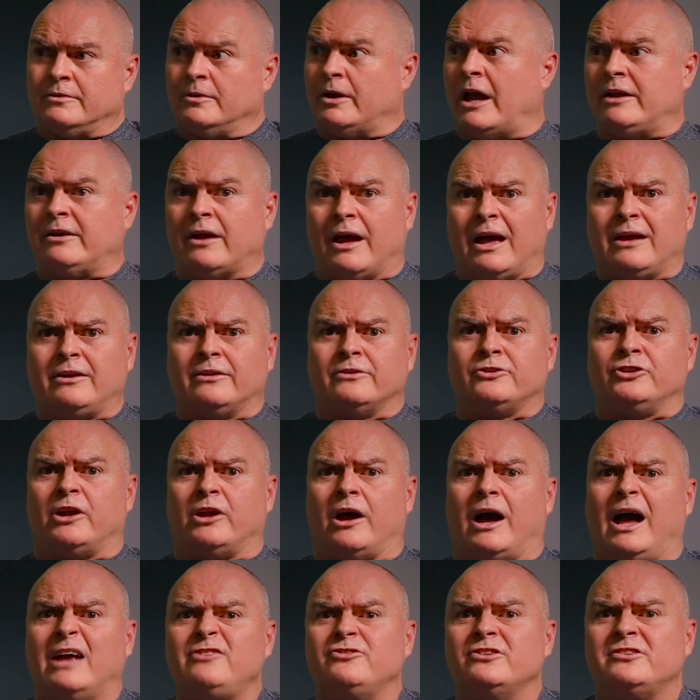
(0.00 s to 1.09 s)
you
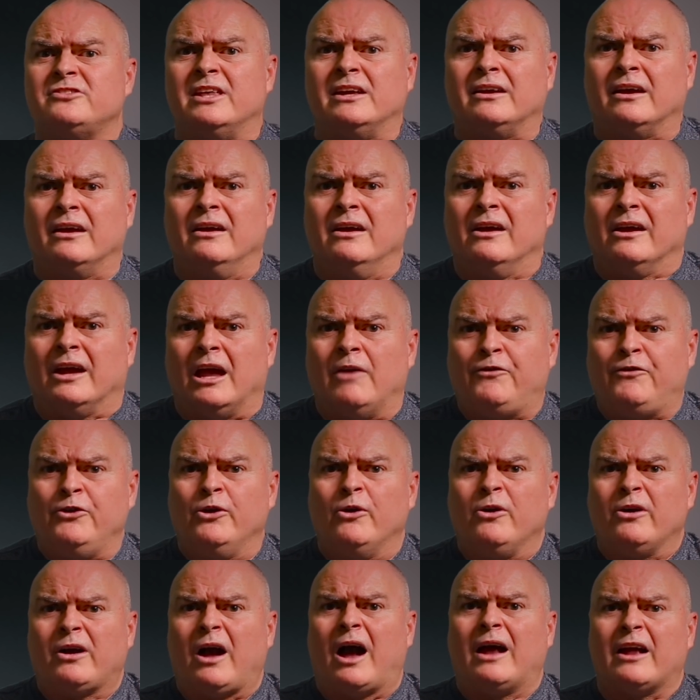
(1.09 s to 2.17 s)
know, I just think if
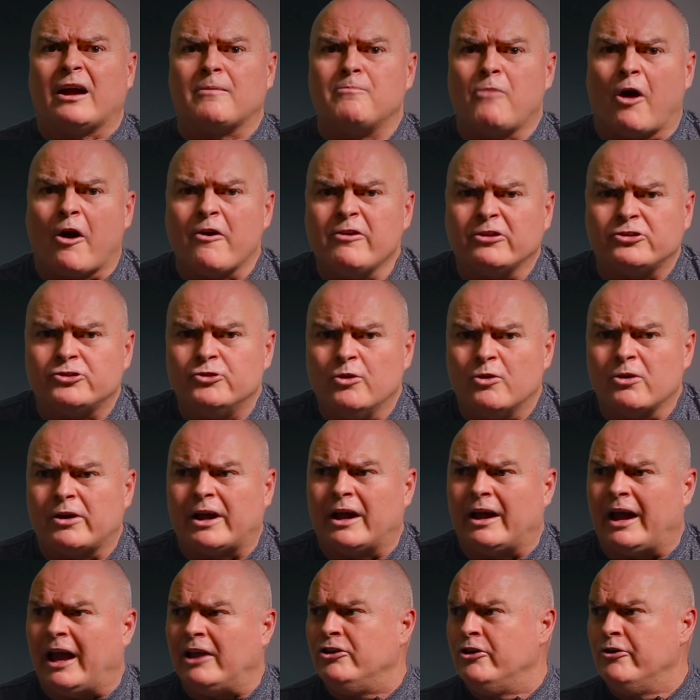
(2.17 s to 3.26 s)
you're a guy like Marius
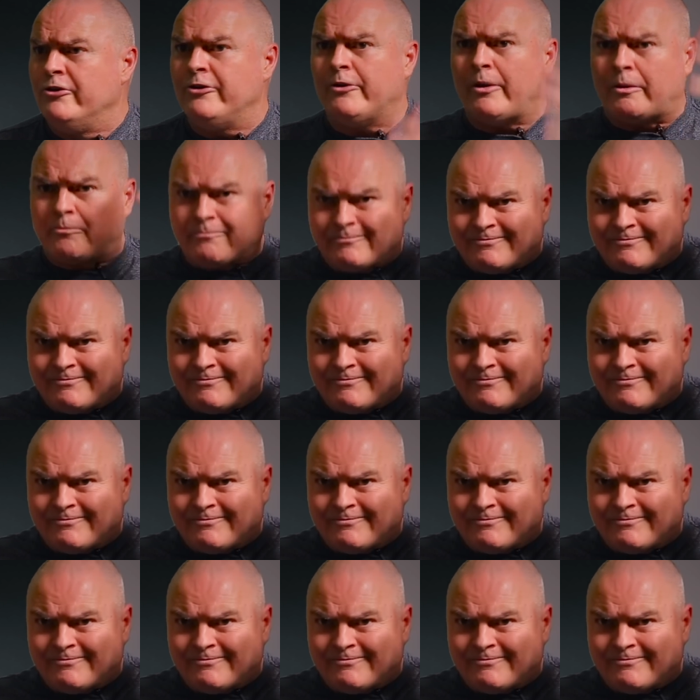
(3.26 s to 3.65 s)
Jonker and you